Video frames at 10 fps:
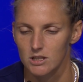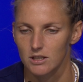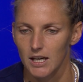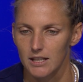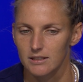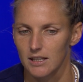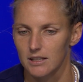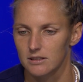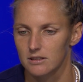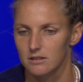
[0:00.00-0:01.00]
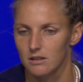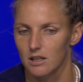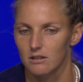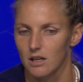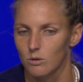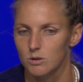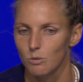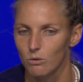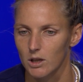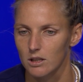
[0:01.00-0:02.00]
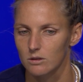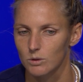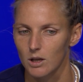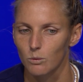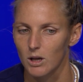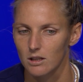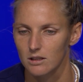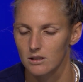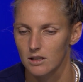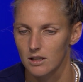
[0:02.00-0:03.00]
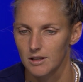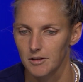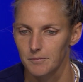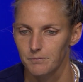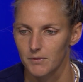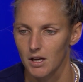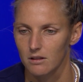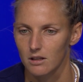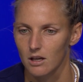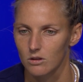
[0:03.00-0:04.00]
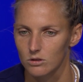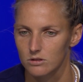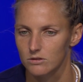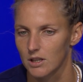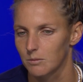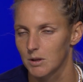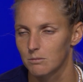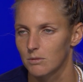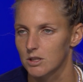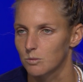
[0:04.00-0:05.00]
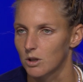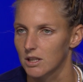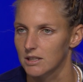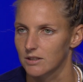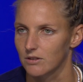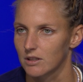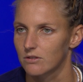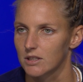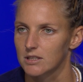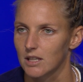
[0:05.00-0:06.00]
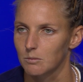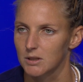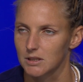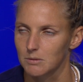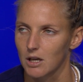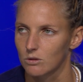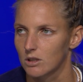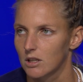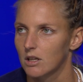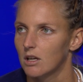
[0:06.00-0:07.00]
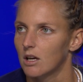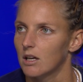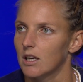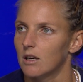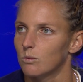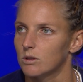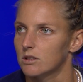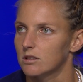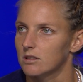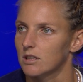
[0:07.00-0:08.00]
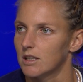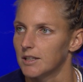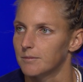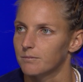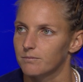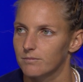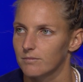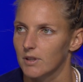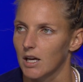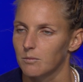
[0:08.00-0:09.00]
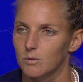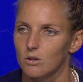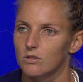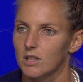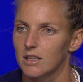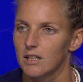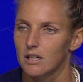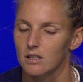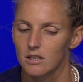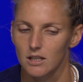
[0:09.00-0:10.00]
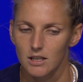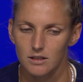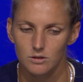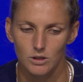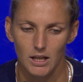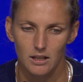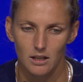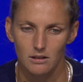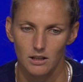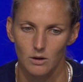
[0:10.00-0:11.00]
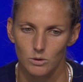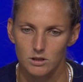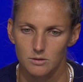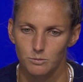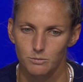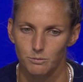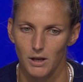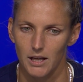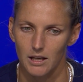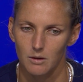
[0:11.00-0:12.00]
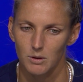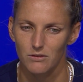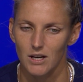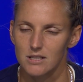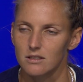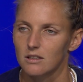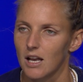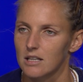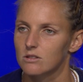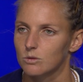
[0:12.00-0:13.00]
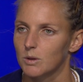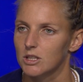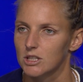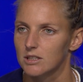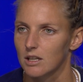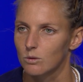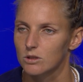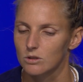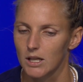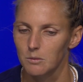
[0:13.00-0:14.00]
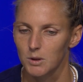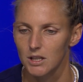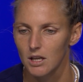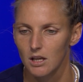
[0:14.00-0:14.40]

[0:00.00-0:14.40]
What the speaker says: great. And I think I was moving really well. I think I could really be much more aggressive in the first set, but somehow, yeah, it was not really there today. I think I was playing a bit faster the last two matches than I was today, but